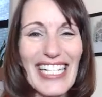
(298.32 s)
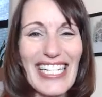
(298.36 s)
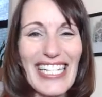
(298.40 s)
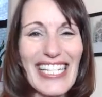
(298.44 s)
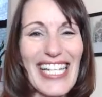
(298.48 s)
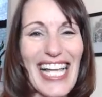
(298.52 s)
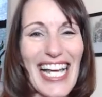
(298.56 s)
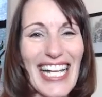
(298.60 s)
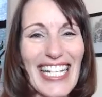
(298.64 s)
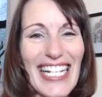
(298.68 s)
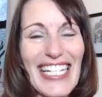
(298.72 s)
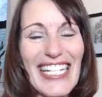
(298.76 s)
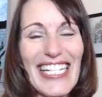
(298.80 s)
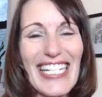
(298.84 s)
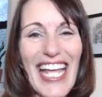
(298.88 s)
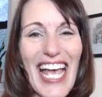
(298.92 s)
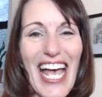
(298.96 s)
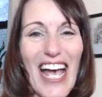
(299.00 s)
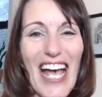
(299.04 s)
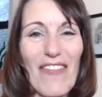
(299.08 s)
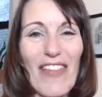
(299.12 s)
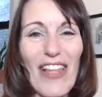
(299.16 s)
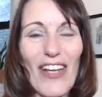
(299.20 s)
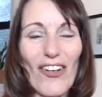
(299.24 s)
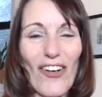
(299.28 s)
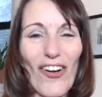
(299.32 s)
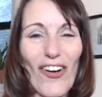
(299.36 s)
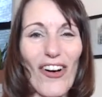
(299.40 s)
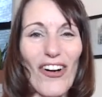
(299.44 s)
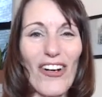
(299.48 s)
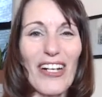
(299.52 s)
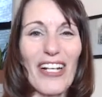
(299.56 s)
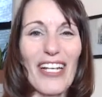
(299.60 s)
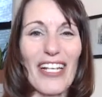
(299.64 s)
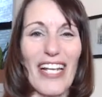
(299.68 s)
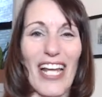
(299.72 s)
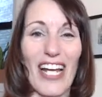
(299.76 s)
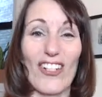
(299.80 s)
didn't have that
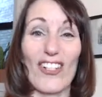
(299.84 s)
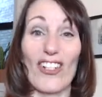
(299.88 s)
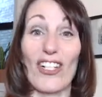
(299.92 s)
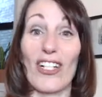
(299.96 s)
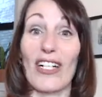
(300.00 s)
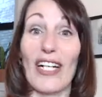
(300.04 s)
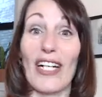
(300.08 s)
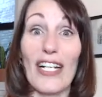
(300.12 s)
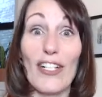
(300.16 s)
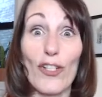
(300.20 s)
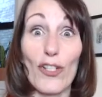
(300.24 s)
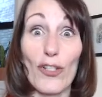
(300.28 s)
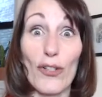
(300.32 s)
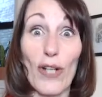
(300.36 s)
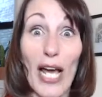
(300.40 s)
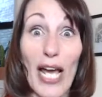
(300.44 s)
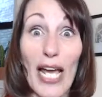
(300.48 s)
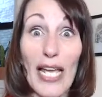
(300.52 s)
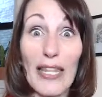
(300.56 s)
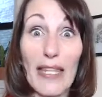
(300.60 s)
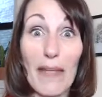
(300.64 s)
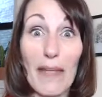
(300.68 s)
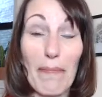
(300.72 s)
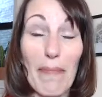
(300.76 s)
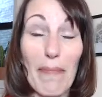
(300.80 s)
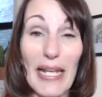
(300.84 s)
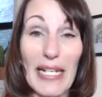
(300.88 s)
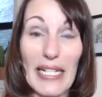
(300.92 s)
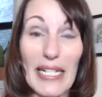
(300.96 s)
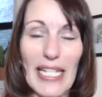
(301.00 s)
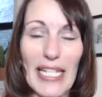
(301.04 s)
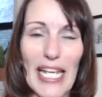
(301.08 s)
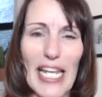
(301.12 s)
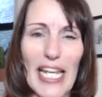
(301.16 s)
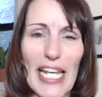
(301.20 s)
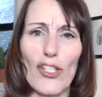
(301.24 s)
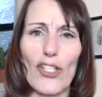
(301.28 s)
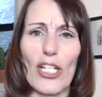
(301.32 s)
heart connection. And I tried the
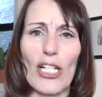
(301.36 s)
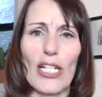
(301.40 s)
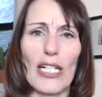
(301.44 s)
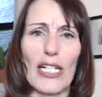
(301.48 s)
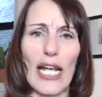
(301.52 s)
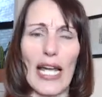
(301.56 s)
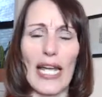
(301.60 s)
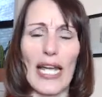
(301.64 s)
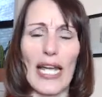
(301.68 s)
meditation, and I